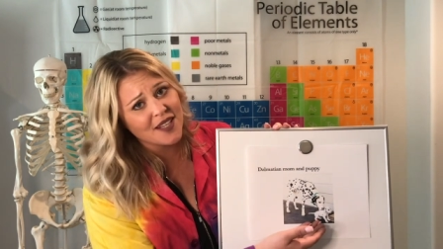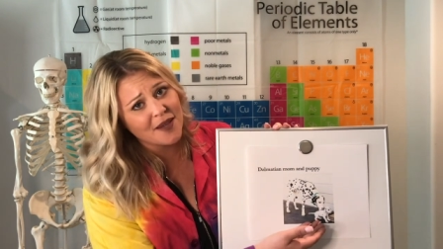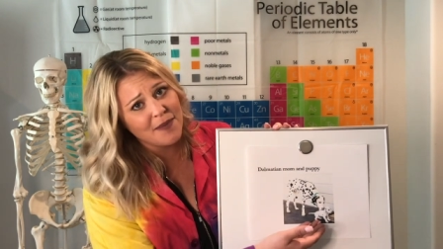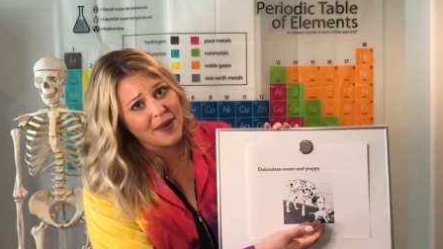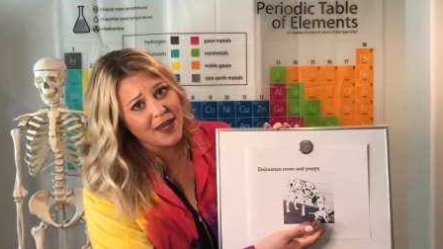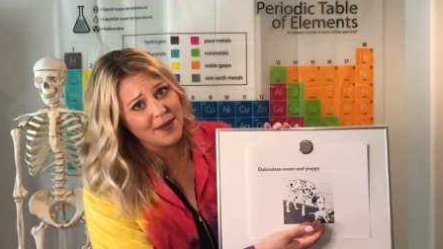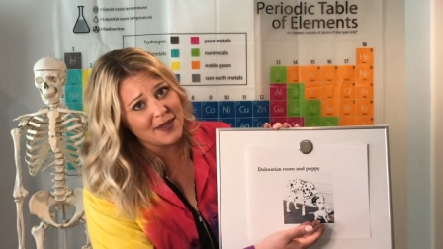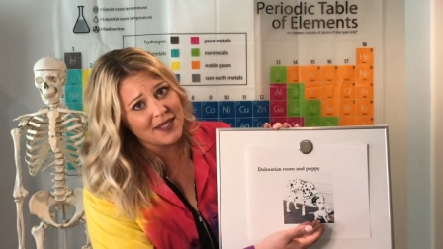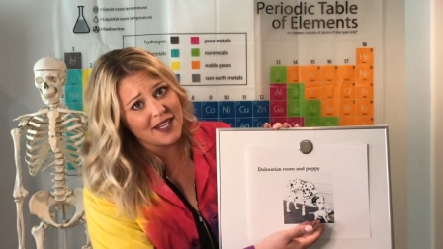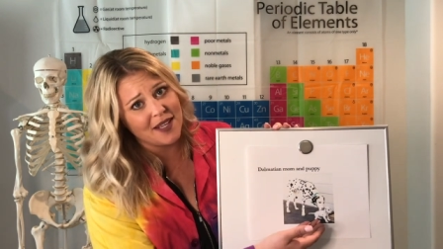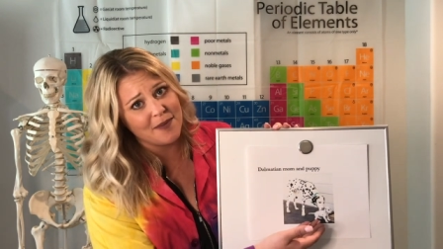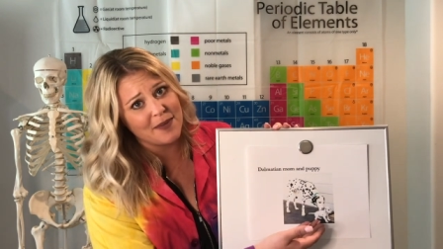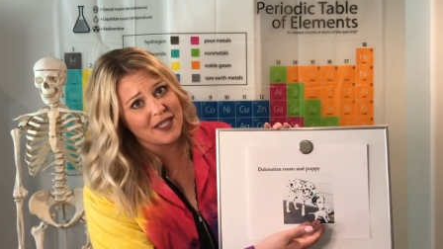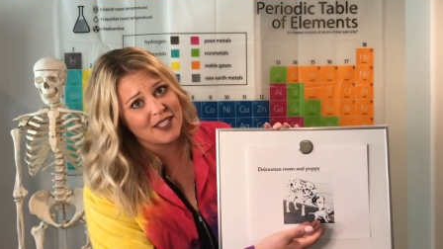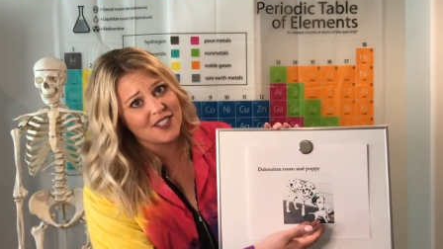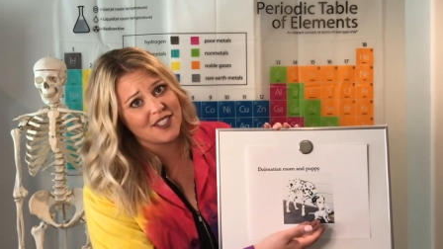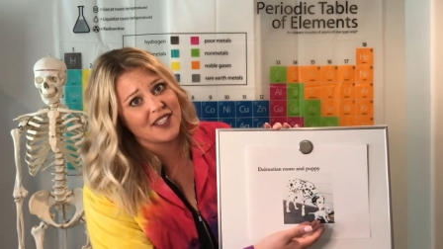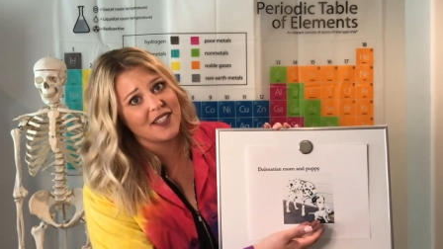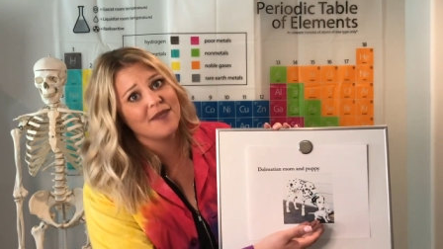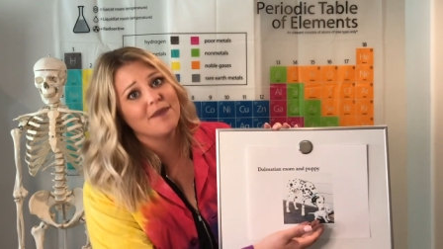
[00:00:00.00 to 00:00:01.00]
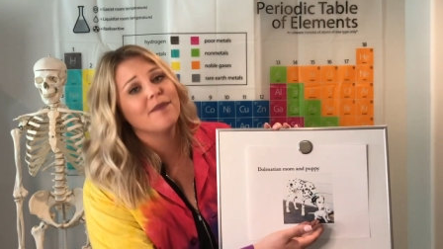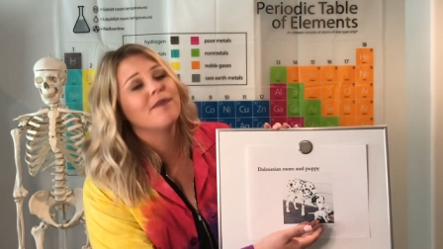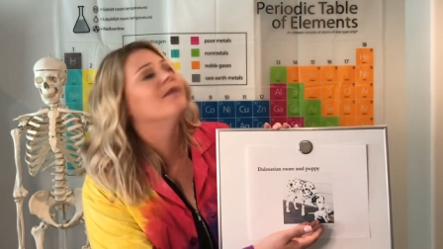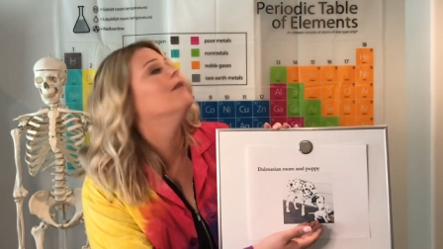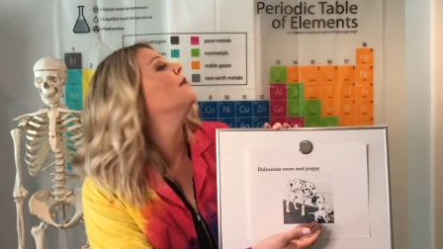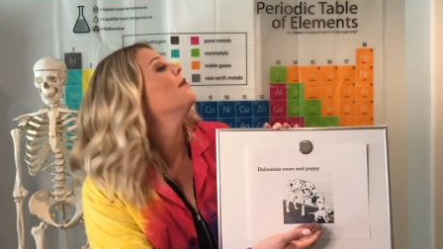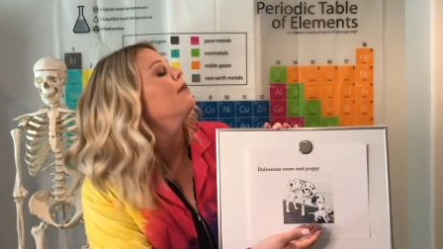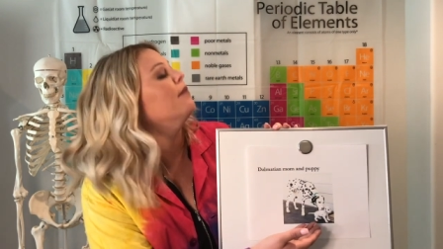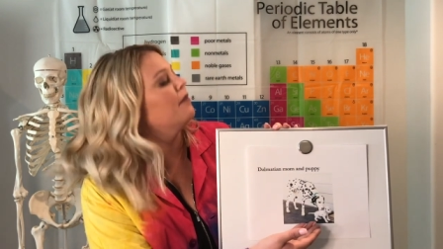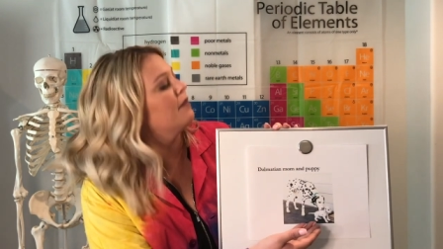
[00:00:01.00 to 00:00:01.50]
the baby Dalmatian.
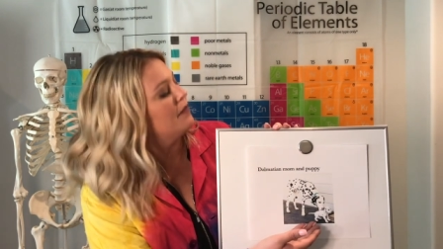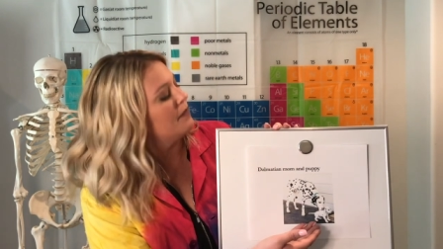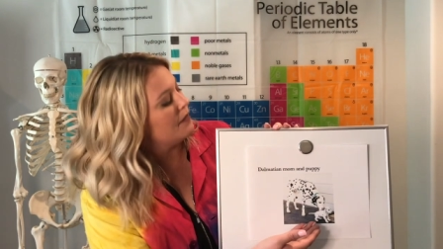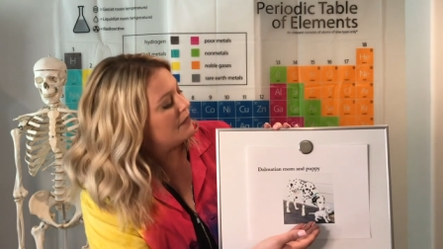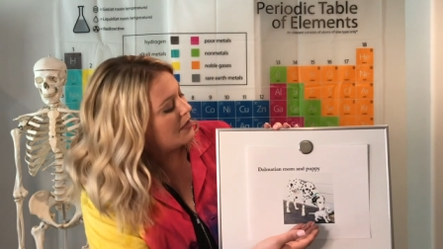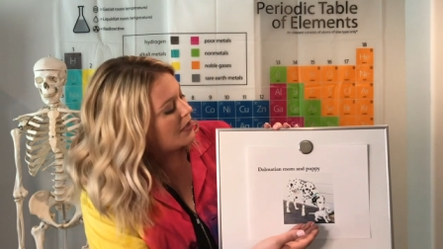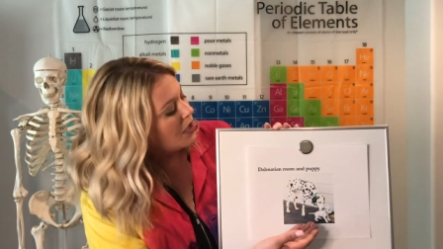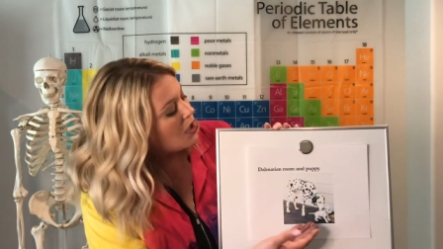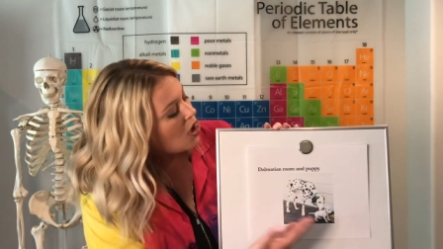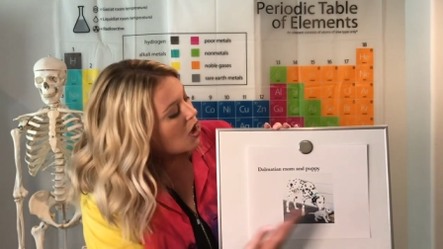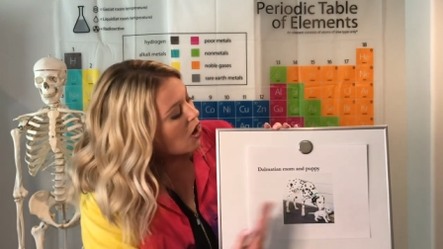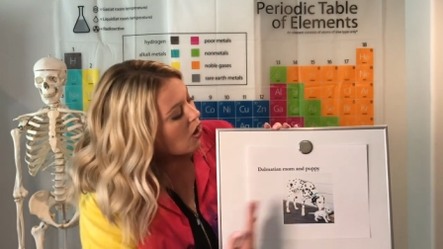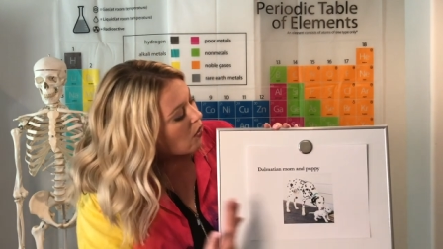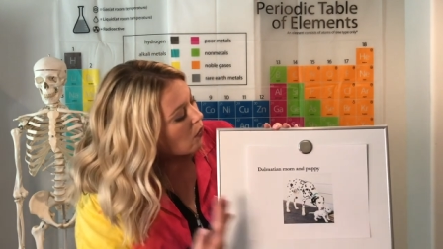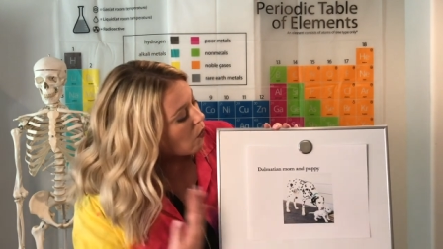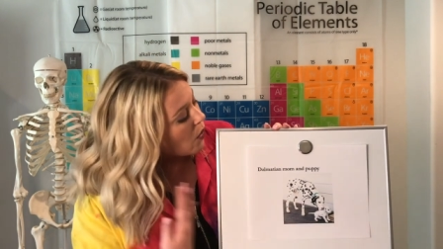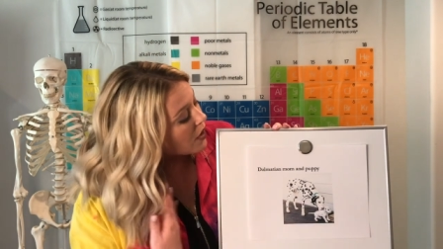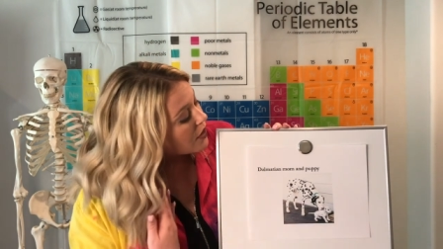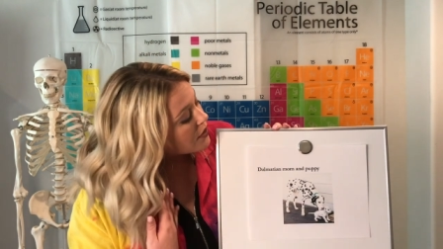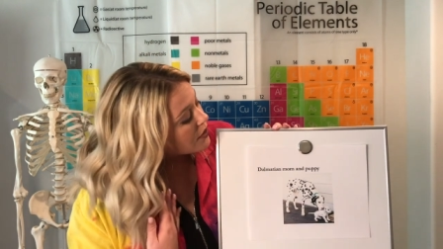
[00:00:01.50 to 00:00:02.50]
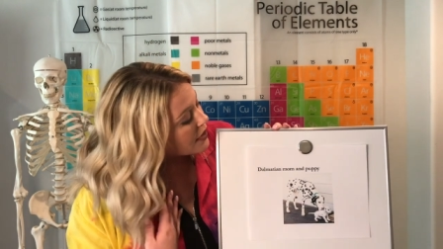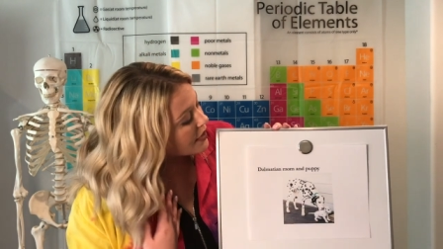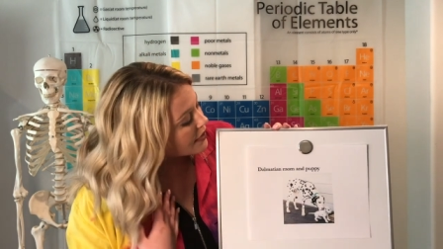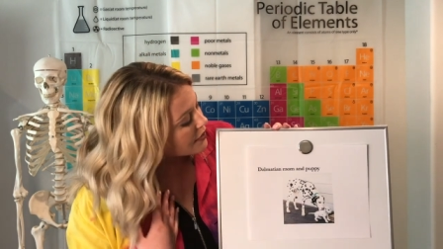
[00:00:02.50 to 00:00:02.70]
One